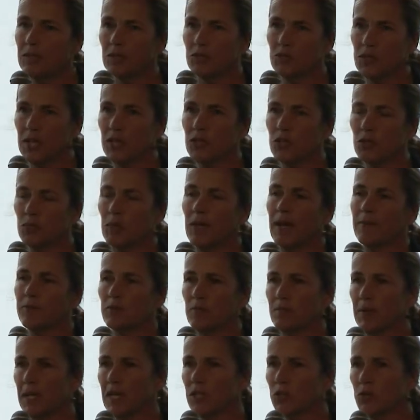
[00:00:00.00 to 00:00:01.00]
changes we have
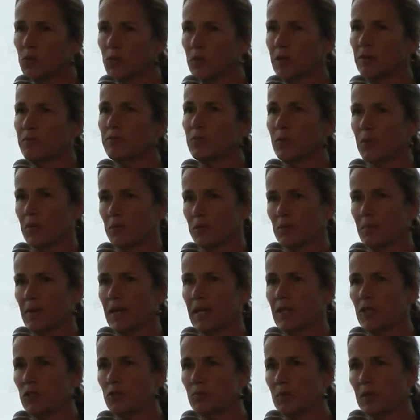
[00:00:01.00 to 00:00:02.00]
to make to our forest
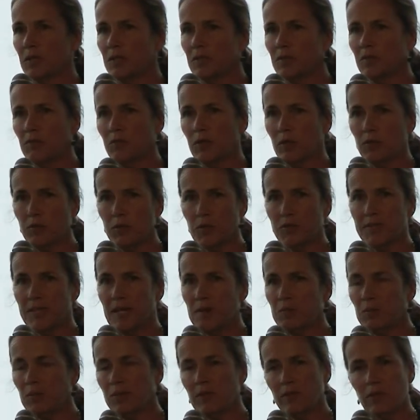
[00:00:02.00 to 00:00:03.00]
management, for
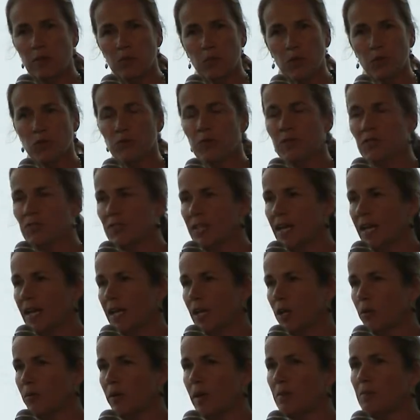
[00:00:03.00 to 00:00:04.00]
example, leaving more trees
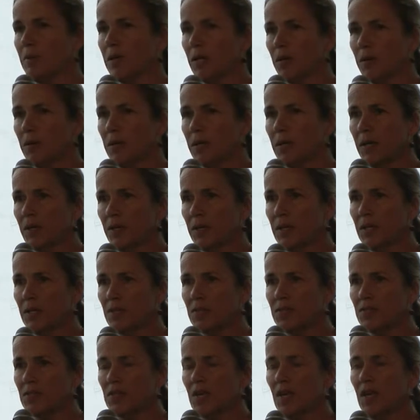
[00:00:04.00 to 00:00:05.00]
standing in riparian
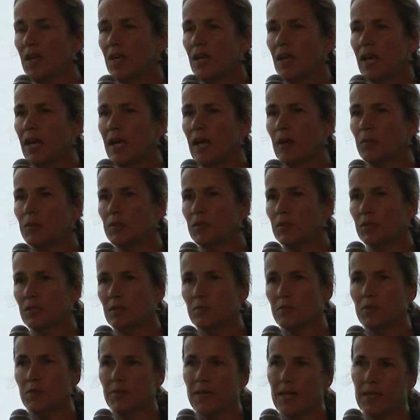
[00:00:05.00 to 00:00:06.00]
areas, we
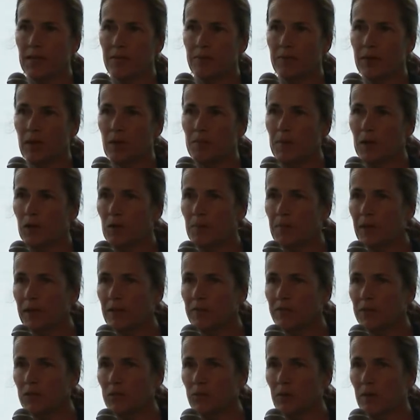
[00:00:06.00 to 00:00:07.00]
deliver that environmental
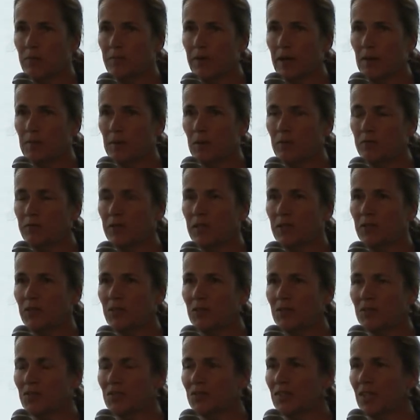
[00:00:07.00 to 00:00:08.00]
benefit to our environmental
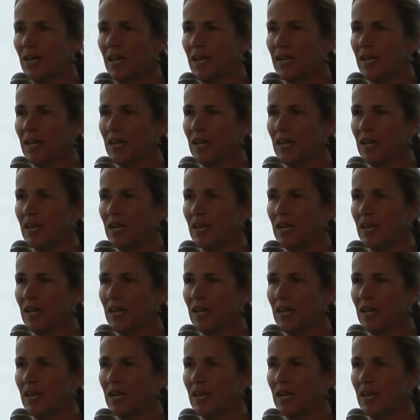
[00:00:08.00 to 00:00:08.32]
funders,